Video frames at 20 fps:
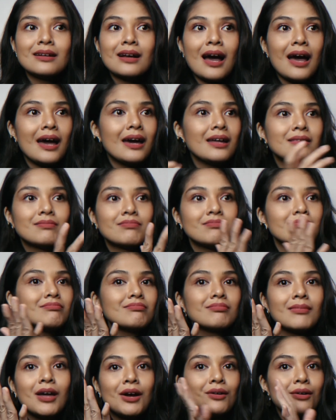kahit
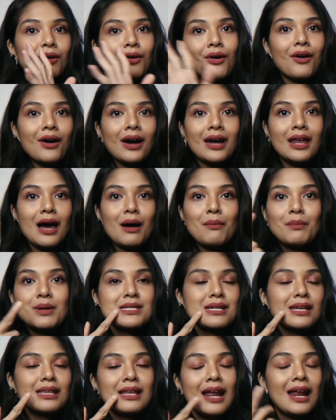ano, okay lang,
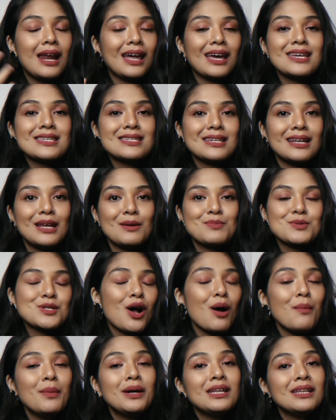basta nilalagay sa lips,
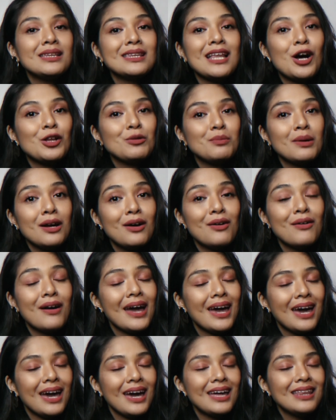comment it down below
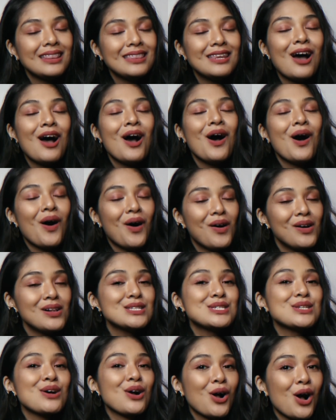and
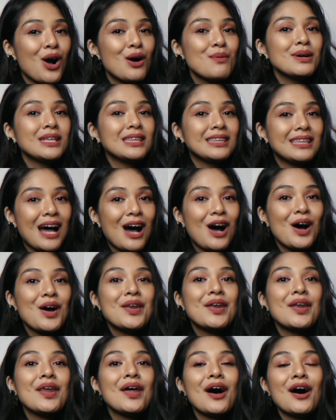also comment
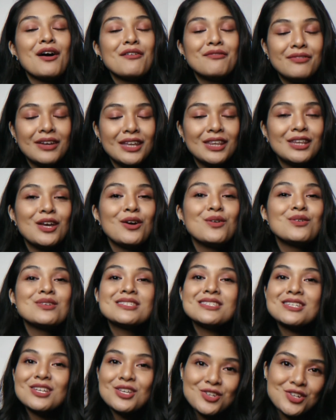down a video
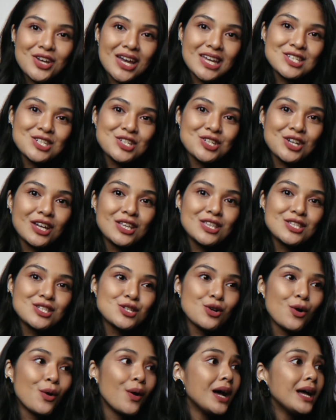suggestion.
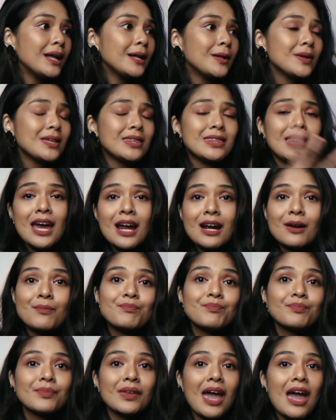So, there!
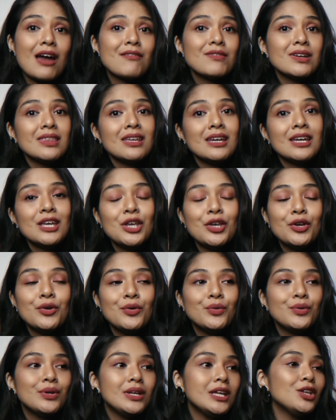Everything
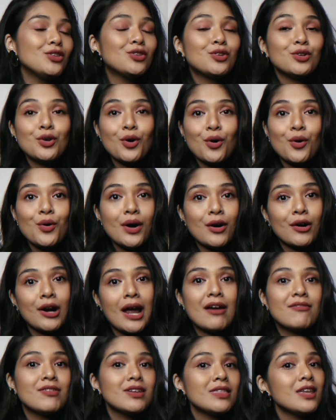you need to know or
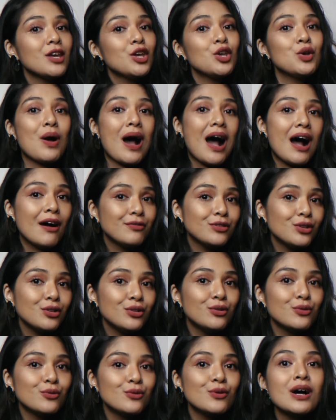everything you have to
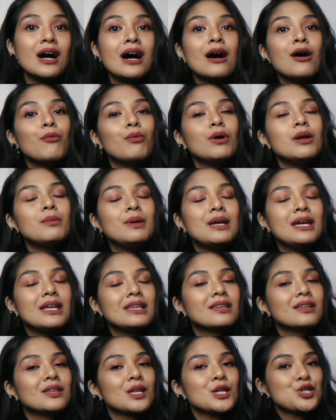do will be
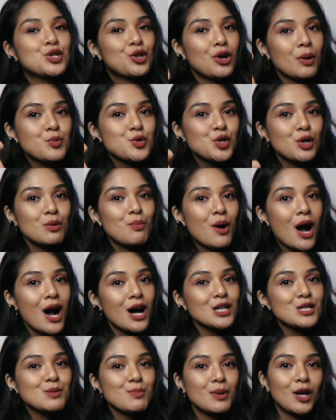in the description
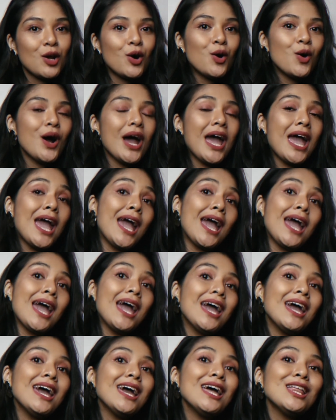box below
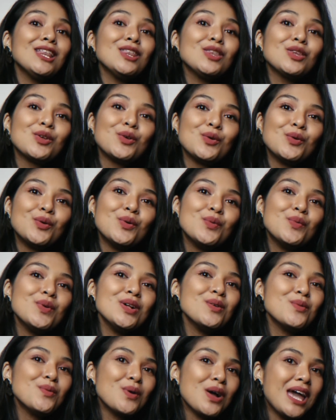and you
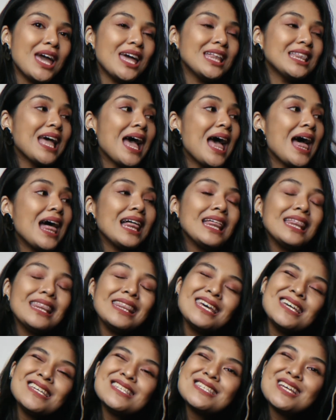will win
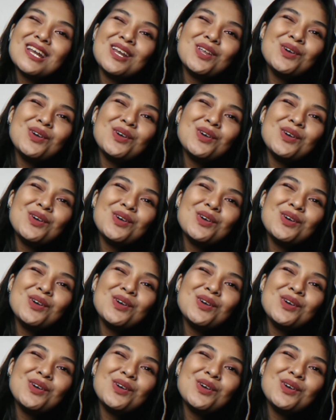this